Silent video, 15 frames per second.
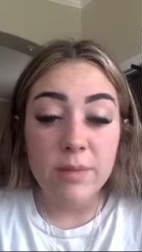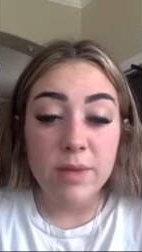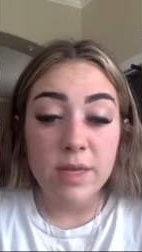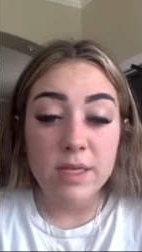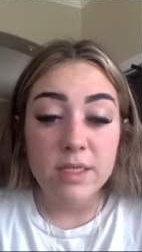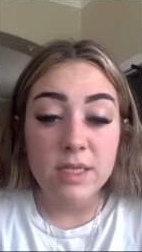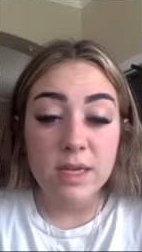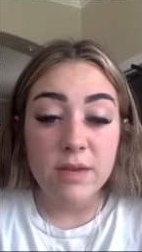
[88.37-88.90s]

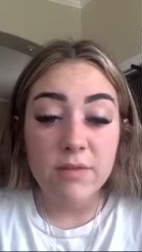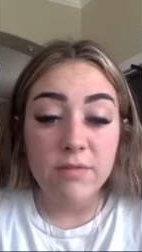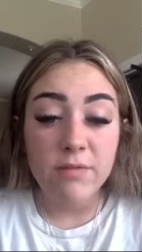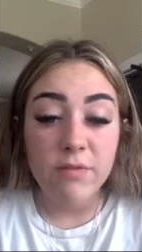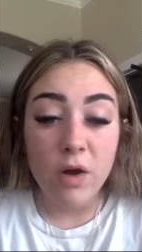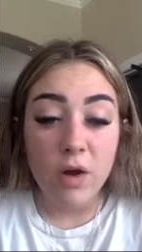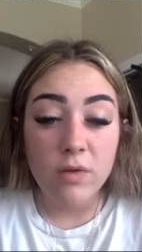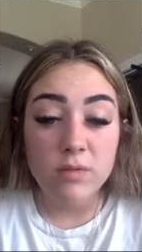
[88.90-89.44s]
because it
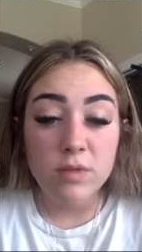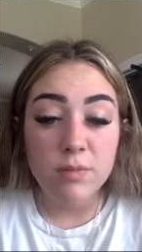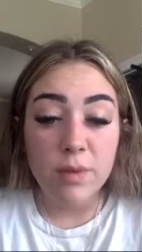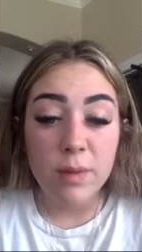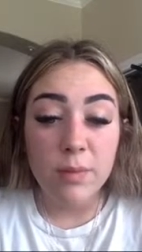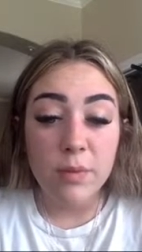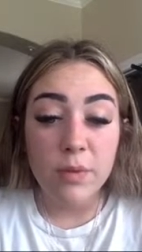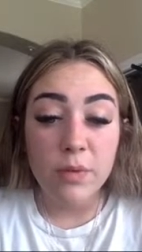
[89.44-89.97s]
involves
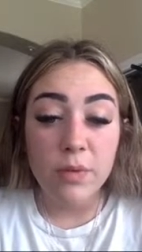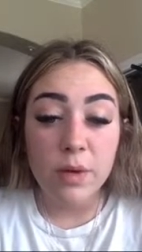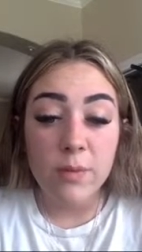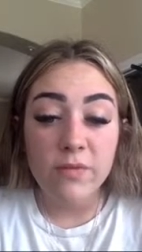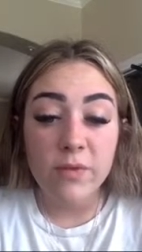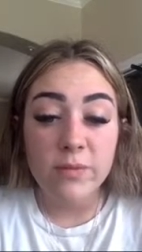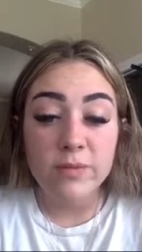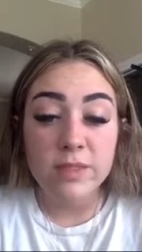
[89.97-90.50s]
people who
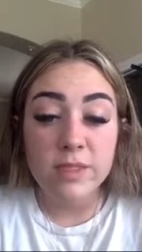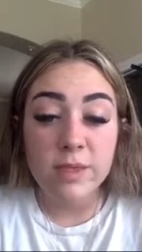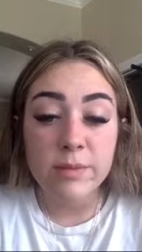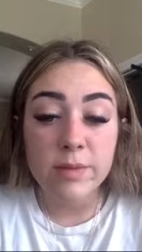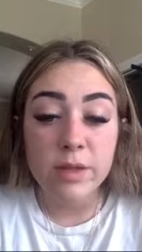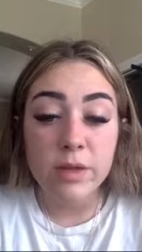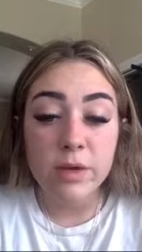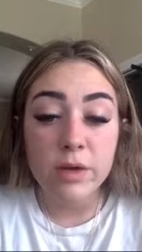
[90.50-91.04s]
come from
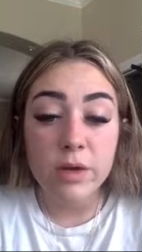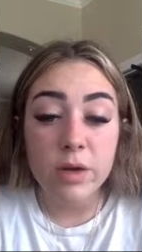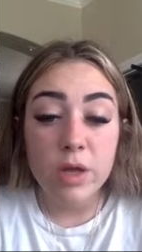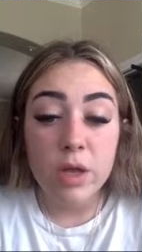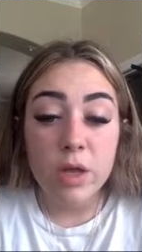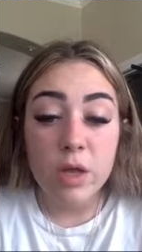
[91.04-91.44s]
similar,